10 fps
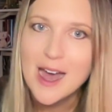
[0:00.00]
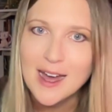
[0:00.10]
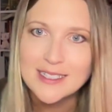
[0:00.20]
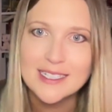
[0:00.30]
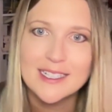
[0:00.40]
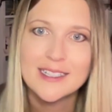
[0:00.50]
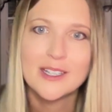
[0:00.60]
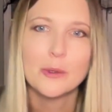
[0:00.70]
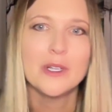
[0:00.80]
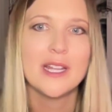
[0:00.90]
Honestly,
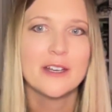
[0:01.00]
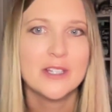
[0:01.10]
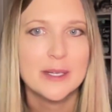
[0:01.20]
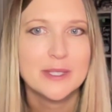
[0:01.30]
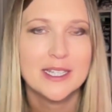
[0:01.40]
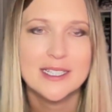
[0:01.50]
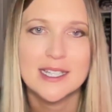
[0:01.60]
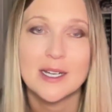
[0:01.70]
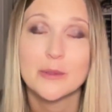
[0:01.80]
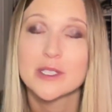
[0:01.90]
there were a lot of times in this
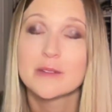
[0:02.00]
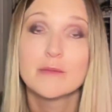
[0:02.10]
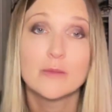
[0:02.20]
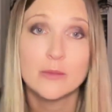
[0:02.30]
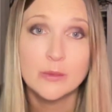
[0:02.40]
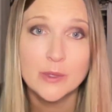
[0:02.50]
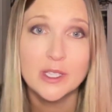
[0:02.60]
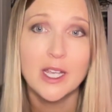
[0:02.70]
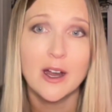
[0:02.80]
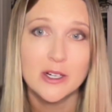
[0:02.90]
that it was
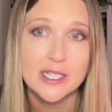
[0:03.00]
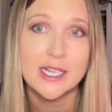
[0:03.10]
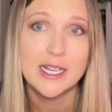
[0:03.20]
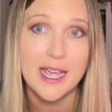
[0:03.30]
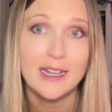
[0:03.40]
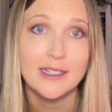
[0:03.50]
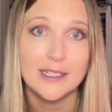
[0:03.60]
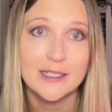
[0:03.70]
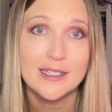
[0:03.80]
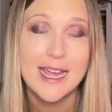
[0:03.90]
really hard to take
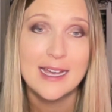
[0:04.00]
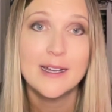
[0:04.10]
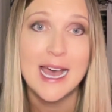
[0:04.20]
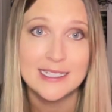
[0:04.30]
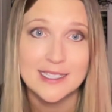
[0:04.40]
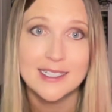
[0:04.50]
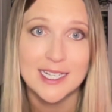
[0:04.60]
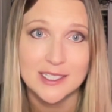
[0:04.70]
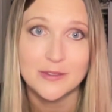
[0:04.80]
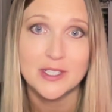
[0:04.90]
Ellen as a
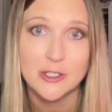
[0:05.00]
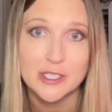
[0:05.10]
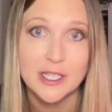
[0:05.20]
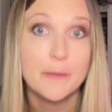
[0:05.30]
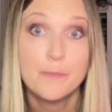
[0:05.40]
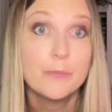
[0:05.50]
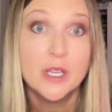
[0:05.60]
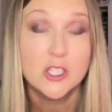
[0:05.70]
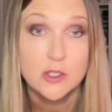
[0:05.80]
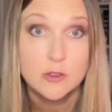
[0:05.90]
detective seriously,
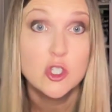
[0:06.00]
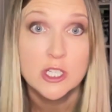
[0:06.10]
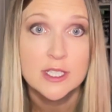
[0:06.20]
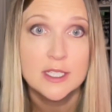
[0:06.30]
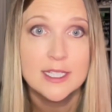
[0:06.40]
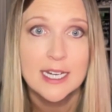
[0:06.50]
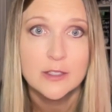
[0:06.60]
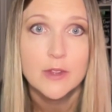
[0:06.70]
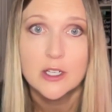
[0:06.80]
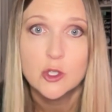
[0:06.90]
because she's a
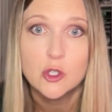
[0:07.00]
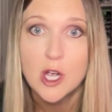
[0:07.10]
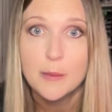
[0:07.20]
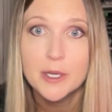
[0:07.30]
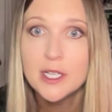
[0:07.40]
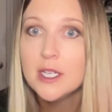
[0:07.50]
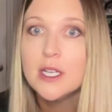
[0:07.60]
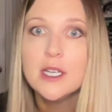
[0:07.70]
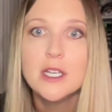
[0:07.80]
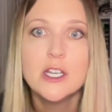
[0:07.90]
detective, that is her job.
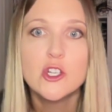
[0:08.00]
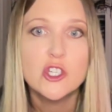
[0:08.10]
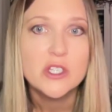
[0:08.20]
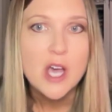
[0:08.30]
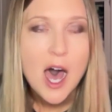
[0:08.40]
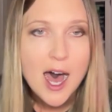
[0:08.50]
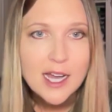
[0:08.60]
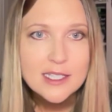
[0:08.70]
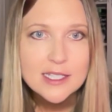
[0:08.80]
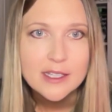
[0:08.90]
She's
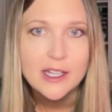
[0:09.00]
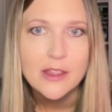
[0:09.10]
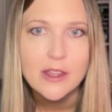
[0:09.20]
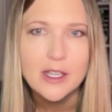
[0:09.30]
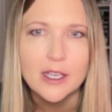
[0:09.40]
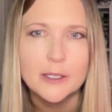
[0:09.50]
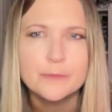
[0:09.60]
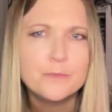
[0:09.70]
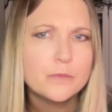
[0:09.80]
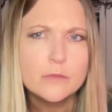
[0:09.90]
constantly
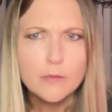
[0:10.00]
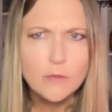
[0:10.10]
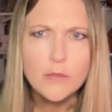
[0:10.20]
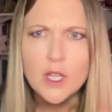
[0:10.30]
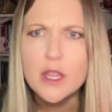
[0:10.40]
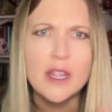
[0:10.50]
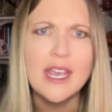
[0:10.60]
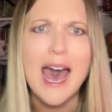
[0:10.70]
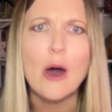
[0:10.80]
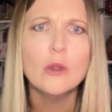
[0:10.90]
thinking,
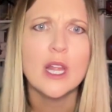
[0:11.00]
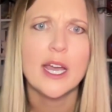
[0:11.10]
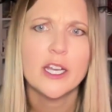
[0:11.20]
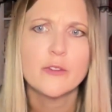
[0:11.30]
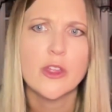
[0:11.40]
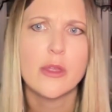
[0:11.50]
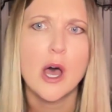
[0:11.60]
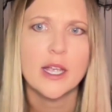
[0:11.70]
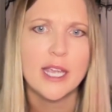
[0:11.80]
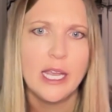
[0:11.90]
the outline of a
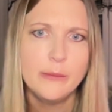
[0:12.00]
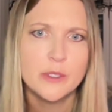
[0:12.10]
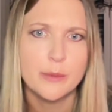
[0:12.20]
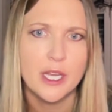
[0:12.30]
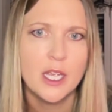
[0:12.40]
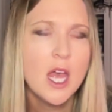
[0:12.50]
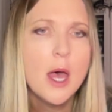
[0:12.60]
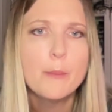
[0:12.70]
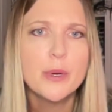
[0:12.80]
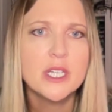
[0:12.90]
thought came to me,
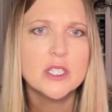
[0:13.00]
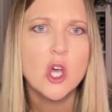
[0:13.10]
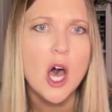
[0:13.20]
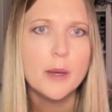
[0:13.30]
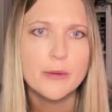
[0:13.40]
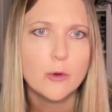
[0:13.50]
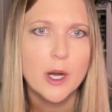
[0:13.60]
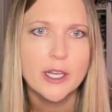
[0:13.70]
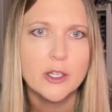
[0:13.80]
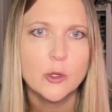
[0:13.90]
but is gone
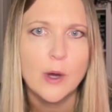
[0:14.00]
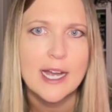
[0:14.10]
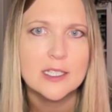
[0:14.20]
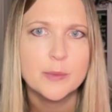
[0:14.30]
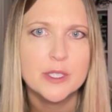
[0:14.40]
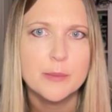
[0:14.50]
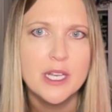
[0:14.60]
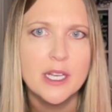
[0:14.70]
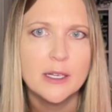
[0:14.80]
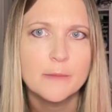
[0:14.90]
before I can grasp its
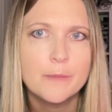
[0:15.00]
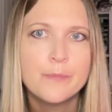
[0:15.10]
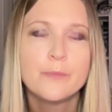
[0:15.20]
meaning.